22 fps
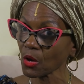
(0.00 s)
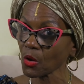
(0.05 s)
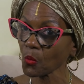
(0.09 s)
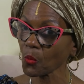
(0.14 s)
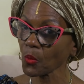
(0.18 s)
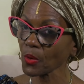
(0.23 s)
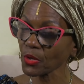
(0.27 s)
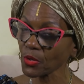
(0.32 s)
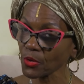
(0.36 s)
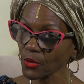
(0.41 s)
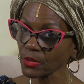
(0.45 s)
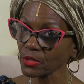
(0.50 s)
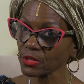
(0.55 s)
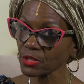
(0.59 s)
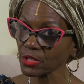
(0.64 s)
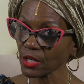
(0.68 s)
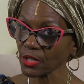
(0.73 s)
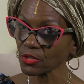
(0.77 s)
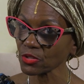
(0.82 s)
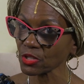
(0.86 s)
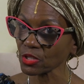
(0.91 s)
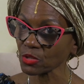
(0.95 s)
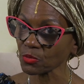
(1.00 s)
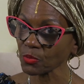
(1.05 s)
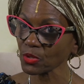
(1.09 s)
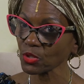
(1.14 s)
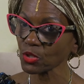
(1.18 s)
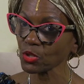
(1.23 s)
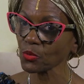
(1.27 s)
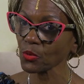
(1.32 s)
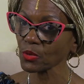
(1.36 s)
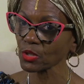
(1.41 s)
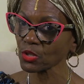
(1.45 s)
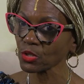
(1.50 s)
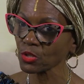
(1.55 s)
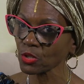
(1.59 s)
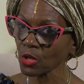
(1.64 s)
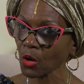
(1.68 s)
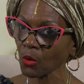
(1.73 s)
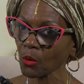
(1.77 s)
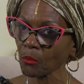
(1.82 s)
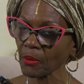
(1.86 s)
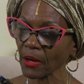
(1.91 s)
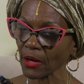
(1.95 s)
What are your intentions? What do you want to
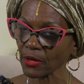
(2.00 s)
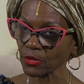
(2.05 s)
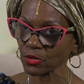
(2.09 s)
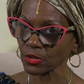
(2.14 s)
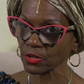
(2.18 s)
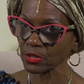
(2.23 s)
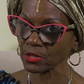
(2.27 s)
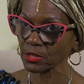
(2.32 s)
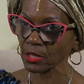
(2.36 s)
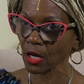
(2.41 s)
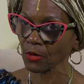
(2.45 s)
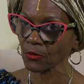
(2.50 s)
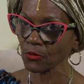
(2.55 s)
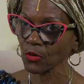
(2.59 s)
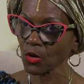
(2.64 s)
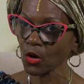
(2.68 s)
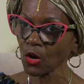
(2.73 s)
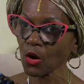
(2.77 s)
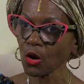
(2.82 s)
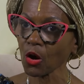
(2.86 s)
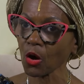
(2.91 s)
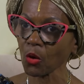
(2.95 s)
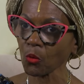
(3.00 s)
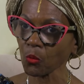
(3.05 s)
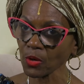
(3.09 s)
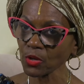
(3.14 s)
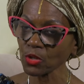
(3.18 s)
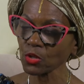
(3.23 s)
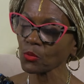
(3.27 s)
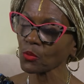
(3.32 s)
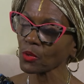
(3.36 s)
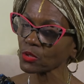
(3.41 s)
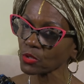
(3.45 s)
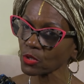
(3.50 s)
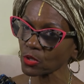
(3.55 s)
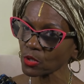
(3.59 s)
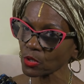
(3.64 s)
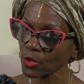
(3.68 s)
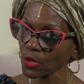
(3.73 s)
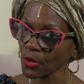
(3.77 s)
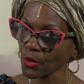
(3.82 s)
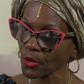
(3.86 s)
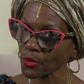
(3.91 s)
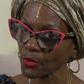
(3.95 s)
know about yourself? Or what do you want to
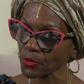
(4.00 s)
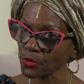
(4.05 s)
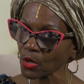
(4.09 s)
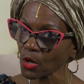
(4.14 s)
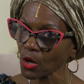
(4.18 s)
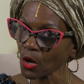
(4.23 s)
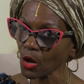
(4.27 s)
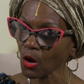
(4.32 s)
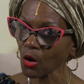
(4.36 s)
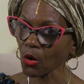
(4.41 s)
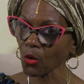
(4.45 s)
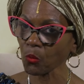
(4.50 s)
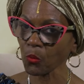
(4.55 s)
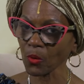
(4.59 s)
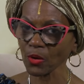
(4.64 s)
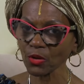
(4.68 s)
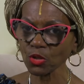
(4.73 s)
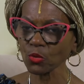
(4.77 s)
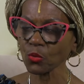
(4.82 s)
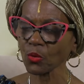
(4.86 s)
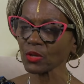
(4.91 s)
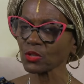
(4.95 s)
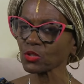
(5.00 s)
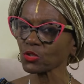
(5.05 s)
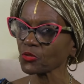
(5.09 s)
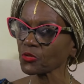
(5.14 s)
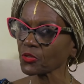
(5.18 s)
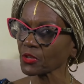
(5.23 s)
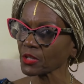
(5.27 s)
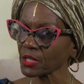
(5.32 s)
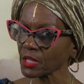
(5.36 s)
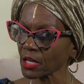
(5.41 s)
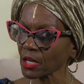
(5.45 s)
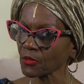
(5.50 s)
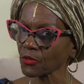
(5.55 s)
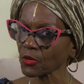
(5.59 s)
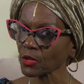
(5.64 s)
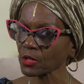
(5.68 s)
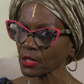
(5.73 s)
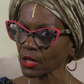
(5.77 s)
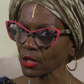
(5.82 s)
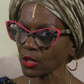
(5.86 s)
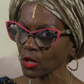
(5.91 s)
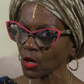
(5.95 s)
learn? Or what do you want to forgive or
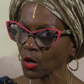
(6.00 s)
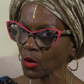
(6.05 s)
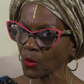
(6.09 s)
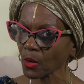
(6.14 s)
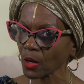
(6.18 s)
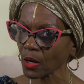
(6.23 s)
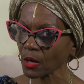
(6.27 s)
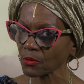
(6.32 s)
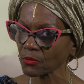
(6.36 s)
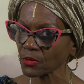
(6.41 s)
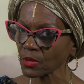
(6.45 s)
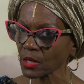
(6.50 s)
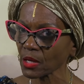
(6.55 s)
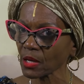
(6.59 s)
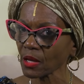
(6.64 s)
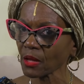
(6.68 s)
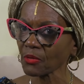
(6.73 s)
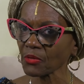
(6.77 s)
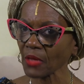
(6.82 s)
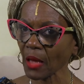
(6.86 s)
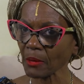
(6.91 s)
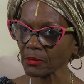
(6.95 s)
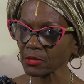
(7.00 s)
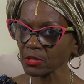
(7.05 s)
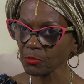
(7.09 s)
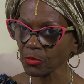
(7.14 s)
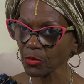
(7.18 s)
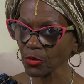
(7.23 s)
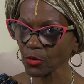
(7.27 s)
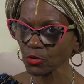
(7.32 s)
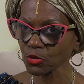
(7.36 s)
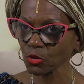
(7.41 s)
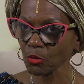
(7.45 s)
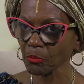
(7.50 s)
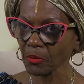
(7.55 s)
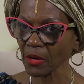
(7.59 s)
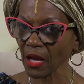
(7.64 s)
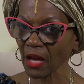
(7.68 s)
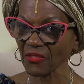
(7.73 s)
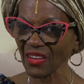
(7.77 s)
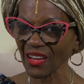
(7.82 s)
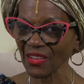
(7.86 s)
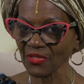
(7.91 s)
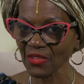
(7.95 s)
let go of? That spiritual
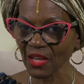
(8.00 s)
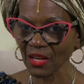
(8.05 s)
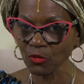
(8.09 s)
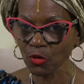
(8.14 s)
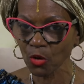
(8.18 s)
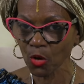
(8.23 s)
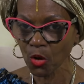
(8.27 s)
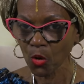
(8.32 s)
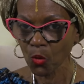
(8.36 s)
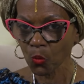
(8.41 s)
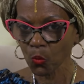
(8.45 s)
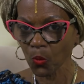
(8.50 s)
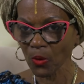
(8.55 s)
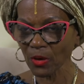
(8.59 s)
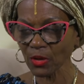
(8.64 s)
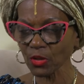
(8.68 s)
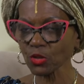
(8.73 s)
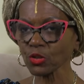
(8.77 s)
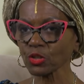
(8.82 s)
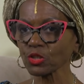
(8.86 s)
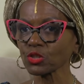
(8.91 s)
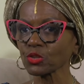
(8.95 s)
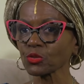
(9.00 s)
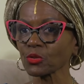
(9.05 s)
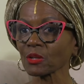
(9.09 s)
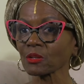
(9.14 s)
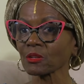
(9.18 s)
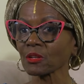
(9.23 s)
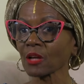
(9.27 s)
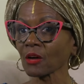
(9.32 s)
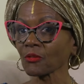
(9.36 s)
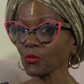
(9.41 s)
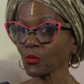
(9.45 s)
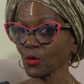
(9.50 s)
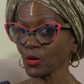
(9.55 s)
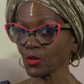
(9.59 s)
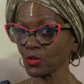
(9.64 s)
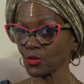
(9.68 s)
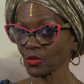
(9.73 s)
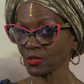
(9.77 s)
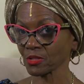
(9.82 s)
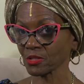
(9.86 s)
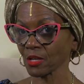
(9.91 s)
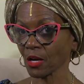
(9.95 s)
bath. And then what are you going to do to love on
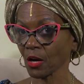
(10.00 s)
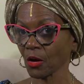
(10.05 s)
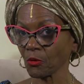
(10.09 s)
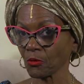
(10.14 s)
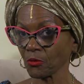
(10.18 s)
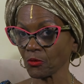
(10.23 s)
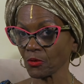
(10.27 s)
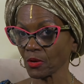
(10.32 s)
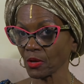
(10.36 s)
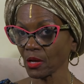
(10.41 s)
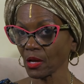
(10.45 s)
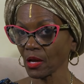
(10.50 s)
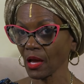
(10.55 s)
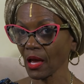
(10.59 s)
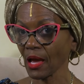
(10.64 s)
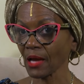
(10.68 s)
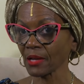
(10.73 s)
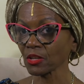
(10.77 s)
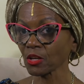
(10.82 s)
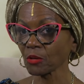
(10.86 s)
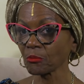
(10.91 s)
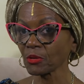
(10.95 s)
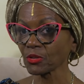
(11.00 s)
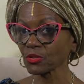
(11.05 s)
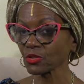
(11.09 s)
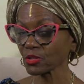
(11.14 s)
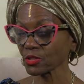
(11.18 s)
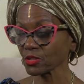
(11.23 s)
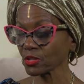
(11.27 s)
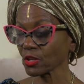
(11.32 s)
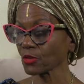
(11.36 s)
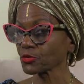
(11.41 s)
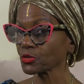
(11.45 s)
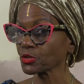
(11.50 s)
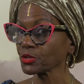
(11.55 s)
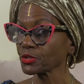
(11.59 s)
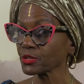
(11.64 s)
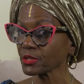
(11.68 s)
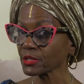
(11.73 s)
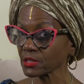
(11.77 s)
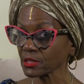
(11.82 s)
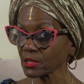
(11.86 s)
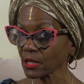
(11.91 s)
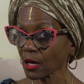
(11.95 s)
yourself and commit yourself to
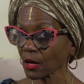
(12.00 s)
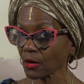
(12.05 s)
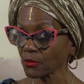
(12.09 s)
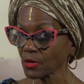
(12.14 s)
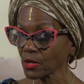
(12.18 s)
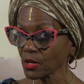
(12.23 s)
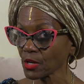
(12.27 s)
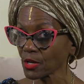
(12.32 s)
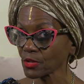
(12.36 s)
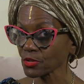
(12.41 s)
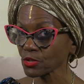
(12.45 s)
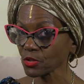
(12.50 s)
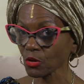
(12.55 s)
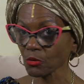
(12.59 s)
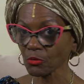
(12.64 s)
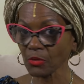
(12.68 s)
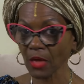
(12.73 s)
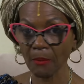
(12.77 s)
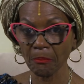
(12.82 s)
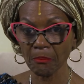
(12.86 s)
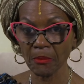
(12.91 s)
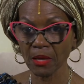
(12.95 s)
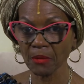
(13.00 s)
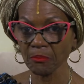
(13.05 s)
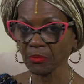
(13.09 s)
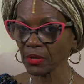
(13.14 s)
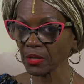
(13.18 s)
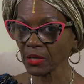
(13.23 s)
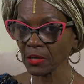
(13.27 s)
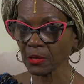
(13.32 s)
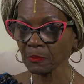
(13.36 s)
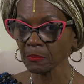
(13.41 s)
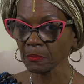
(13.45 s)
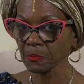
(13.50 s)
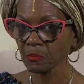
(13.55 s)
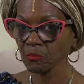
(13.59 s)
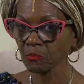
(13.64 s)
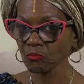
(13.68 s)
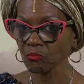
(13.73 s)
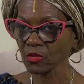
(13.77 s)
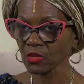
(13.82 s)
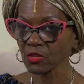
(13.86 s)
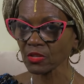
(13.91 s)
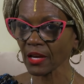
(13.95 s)
yourself? So that may be
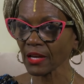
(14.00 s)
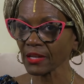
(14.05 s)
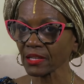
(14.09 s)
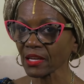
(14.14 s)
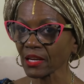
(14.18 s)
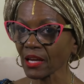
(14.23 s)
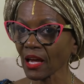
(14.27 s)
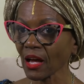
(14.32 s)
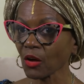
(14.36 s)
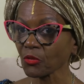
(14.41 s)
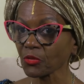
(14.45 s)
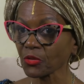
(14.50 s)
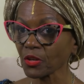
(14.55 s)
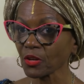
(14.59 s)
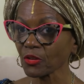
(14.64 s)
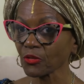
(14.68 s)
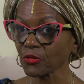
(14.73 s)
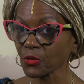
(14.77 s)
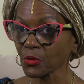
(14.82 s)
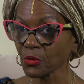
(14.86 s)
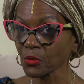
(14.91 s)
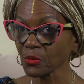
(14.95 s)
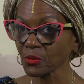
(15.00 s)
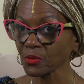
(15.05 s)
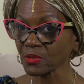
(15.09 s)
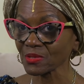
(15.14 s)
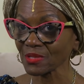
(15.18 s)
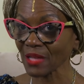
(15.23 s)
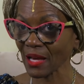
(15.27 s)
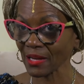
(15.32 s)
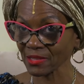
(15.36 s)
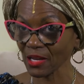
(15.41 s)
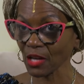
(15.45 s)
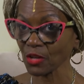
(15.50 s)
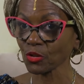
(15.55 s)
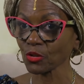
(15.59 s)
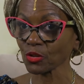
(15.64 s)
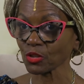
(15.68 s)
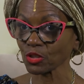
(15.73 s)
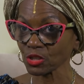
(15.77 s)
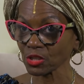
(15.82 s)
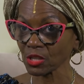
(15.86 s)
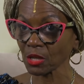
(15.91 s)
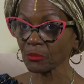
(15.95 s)
taking healthier foods. That's how you're
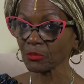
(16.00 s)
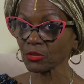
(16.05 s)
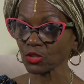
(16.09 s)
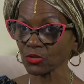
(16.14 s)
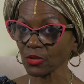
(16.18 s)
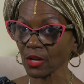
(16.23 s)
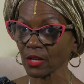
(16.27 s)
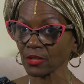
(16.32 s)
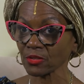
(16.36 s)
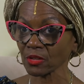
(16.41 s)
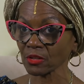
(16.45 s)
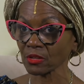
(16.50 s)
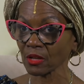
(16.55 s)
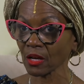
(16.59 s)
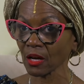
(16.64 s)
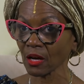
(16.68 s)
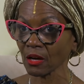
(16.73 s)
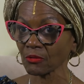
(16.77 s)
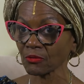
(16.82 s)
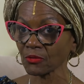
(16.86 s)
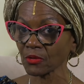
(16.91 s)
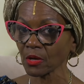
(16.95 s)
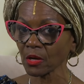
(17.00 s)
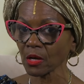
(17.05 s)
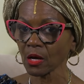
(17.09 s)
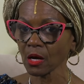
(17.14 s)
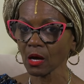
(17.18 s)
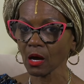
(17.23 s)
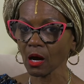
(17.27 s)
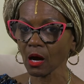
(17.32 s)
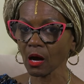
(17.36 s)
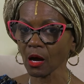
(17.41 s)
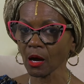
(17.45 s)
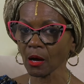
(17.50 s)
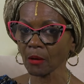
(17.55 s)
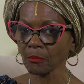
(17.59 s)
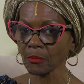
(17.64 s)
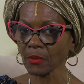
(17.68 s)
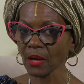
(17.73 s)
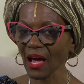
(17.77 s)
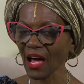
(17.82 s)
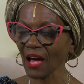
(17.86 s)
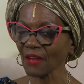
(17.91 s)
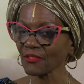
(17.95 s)
going to demonstrate your love.
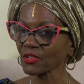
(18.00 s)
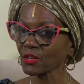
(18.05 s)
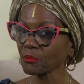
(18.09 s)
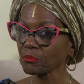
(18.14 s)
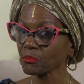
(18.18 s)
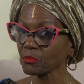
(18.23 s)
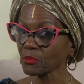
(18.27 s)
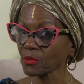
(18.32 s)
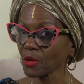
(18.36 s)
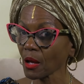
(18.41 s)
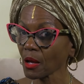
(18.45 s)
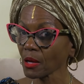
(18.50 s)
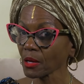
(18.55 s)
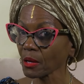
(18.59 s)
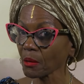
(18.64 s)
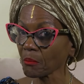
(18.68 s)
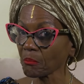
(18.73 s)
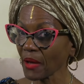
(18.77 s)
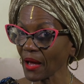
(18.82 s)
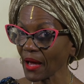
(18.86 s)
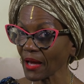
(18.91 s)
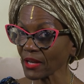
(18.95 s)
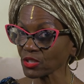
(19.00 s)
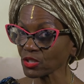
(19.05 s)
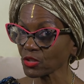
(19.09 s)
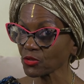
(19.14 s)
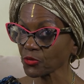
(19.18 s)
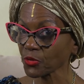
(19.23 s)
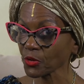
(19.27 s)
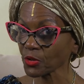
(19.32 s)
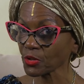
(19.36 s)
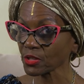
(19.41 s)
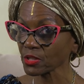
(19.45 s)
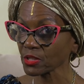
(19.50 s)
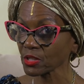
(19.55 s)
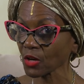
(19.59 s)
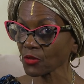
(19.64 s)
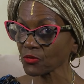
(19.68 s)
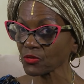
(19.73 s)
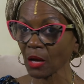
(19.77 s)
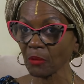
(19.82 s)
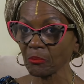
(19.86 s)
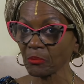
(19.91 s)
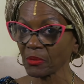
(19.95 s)
Having compassion for yourself,
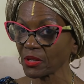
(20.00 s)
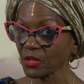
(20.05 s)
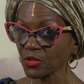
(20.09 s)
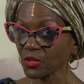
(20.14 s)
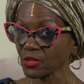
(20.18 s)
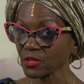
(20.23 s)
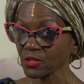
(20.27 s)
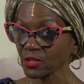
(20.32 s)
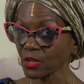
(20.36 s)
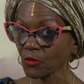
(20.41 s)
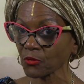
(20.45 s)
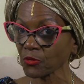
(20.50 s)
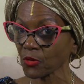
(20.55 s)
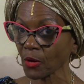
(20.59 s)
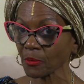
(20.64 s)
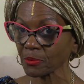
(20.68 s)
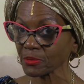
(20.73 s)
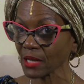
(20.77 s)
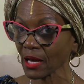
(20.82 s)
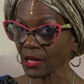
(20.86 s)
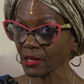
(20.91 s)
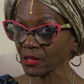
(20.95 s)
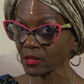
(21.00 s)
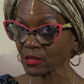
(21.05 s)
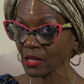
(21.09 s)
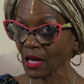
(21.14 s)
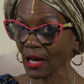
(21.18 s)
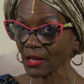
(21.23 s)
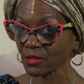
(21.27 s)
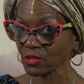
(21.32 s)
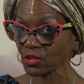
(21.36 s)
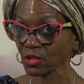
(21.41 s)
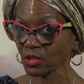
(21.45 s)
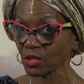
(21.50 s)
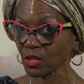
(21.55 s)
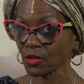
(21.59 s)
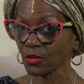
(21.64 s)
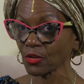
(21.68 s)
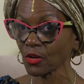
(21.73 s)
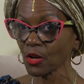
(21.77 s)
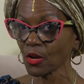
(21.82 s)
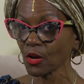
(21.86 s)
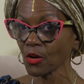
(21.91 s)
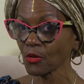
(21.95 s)
not beating yourself up psychologically
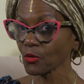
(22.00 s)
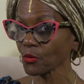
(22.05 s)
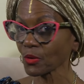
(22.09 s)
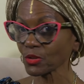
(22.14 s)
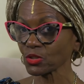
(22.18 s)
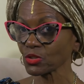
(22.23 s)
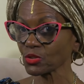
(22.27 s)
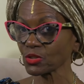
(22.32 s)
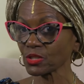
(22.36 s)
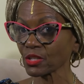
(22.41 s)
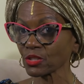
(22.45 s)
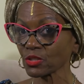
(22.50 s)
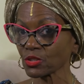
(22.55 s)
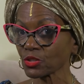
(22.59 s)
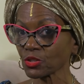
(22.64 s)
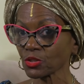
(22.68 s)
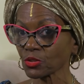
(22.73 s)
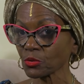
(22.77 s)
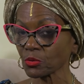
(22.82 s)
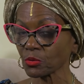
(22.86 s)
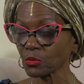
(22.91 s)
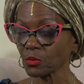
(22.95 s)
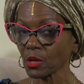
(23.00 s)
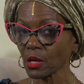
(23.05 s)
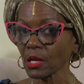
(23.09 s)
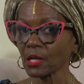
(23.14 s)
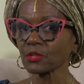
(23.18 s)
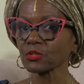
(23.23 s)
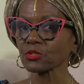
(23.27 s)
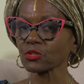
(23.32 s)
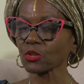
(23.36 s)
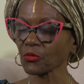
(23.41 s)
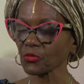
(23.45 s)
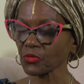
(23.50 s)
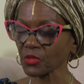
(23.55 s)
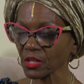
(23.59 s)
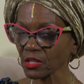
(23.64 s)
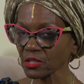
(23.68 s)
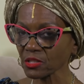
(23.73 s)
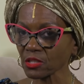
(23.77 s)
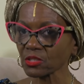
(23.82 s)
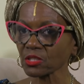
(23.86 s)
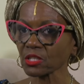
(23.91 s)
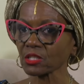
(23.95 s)
for what you didn't do. So
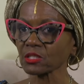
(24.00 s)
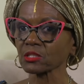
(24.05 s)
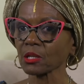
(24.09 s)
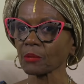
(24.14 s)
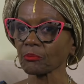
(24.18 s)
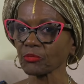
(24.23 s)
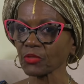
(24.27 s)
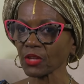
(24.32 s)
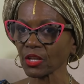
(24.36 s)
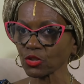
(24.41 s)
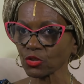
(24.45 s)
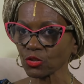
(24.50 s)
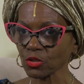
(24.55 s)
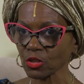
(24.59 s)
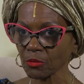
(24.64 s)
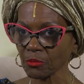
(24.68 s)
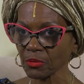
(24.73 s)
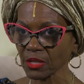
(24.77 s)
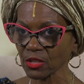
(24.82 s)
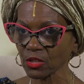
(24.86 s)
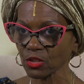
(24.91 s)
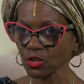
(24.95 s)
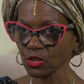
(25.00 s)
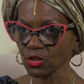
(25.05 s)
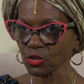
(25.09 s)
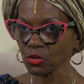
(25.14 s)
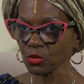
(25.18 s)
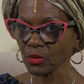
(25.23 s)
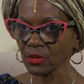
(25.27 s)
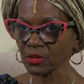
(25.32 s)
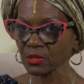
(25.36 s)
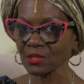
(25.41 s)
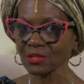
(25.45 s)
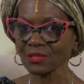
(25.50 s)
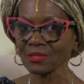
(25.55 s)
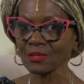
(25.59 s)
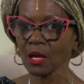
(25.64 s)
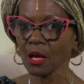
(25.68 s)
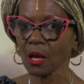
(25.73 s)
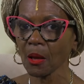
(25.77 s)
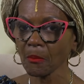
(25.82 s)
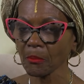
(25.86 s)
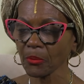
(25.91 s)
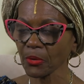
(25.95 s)
these are just some things you can begin to do and just
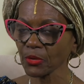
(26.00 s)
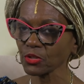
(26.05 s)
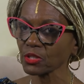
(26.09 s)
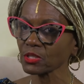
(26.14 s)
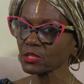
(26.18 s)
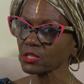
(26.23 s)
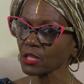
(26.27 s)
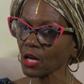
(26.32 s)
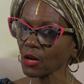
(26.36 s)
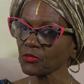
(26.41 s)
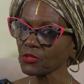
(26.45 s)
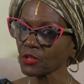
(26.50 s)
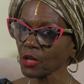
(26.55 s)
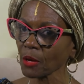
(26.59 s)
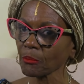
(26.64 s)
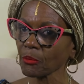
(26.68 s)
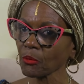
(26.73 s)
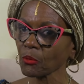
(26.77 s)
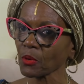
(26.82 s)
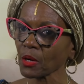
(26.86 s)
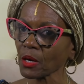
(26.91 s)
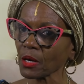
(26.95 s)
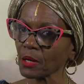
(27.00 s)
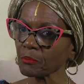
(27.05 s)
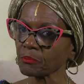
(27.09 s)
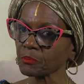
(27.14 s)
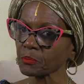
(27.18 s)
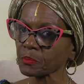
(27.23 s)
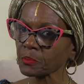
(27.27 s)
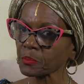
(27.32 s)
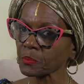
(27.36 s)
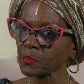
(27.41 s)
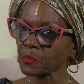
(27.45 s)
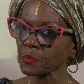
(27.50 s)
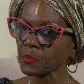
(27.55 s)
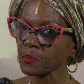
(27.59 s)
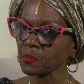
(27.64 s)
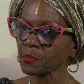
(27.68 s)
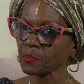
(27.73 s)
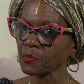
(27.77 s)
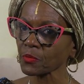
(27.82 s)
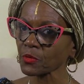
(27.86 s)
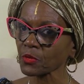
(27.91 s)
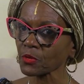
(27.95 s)
put yourself number one.
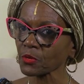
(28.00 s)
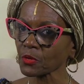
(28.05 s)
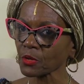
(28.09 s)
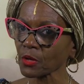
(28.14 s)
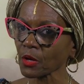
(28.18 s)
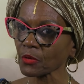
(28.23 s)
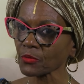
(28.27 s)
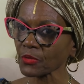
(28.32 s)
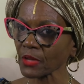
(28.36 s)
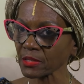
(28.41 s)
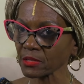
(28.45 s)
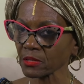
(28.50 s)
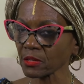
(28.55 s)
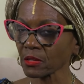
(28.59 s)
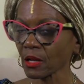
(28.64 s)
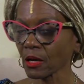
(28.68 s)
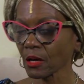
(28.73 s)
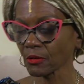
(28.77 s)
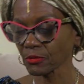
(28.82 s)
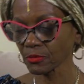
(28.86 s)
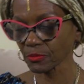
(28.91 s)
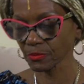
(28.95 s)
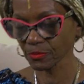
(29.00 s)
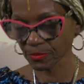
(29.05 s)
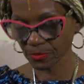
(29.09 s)
You know, that's love.